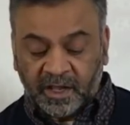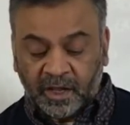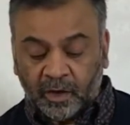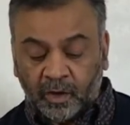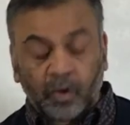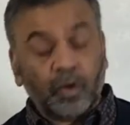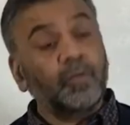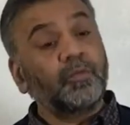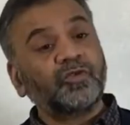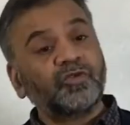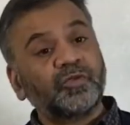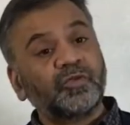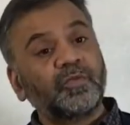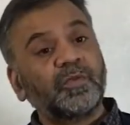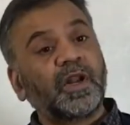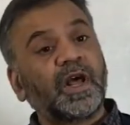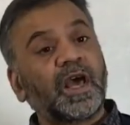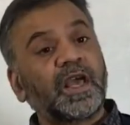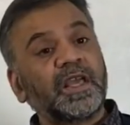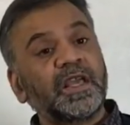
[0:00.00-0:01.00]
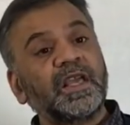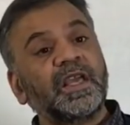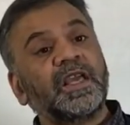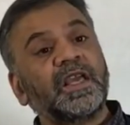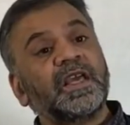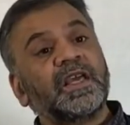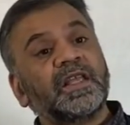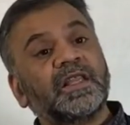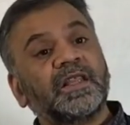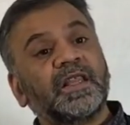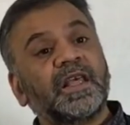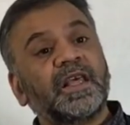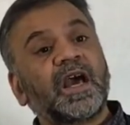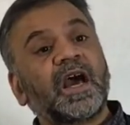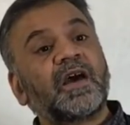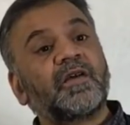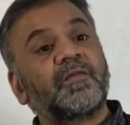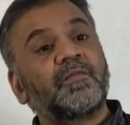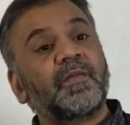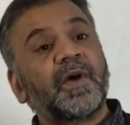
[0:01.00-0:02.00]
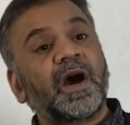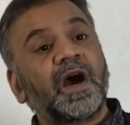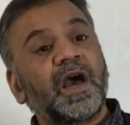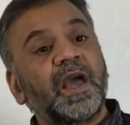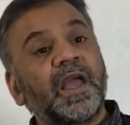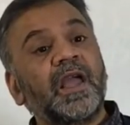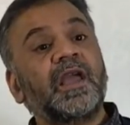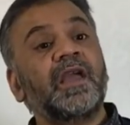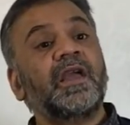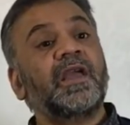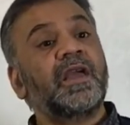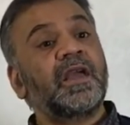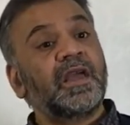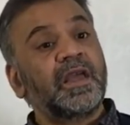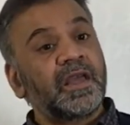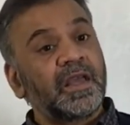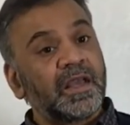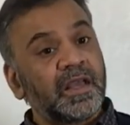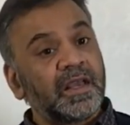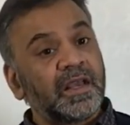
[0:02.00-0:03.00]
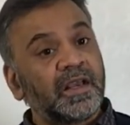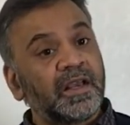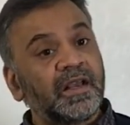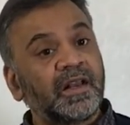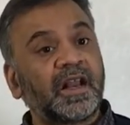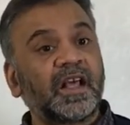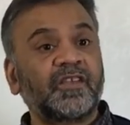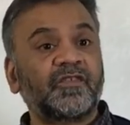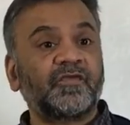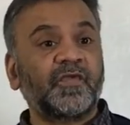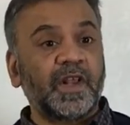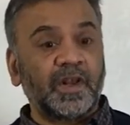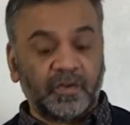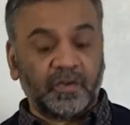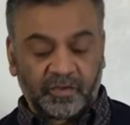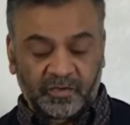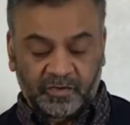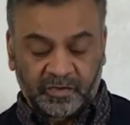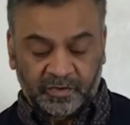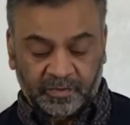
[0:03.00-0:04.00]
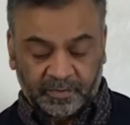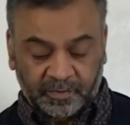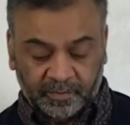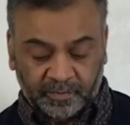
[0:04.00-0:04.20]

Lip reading: Hum zumlai, they are my class fellows.